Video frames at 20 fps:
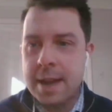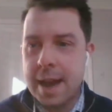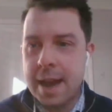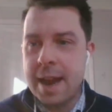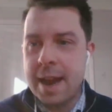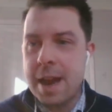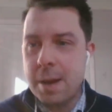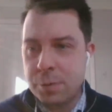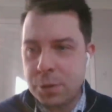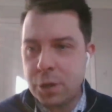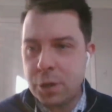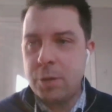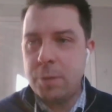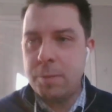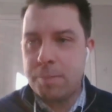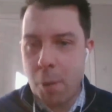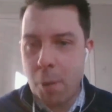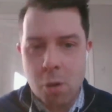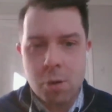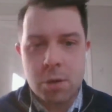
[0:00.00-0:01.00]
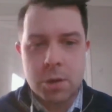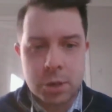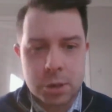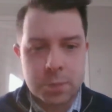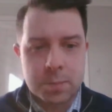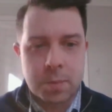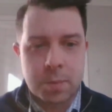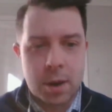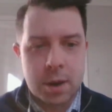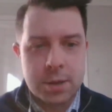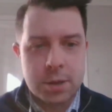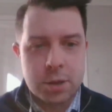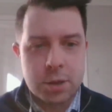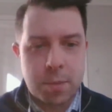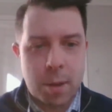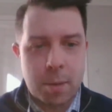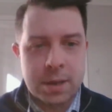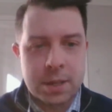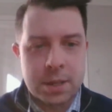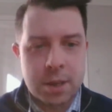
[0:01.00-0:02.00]
An absolute bonkers price. You'll
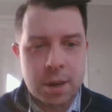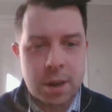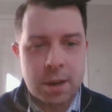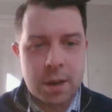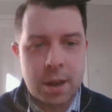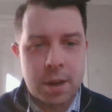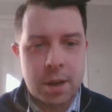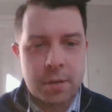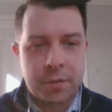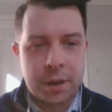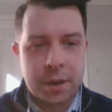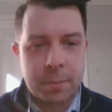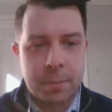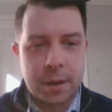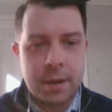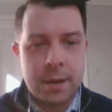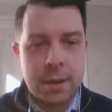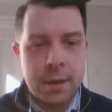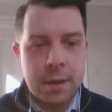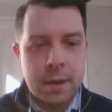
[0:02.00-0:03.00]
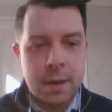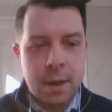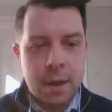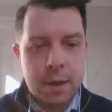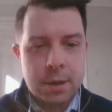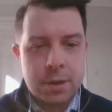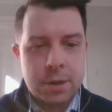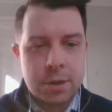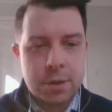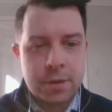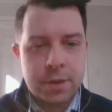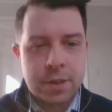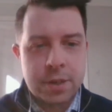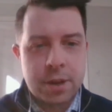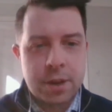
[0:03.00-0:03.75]
probably start laughing, but I just thought this